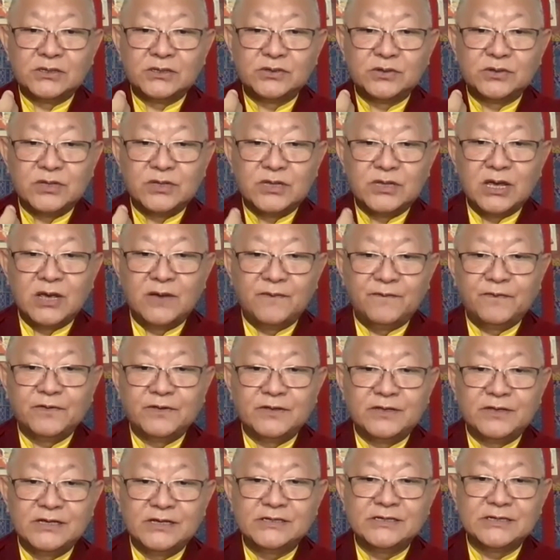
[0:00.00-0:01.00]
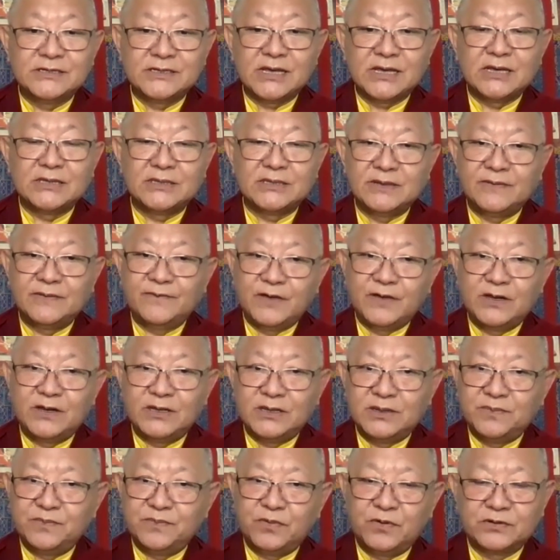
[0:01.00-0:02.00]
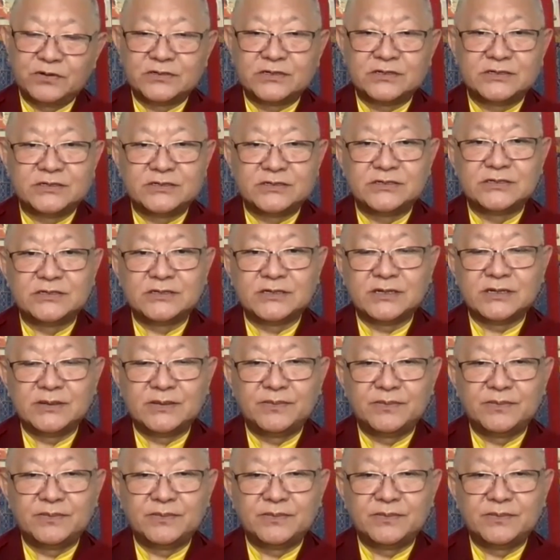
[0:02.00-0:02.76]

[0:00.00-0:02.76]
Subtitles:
So therefore, this is, I think, very important,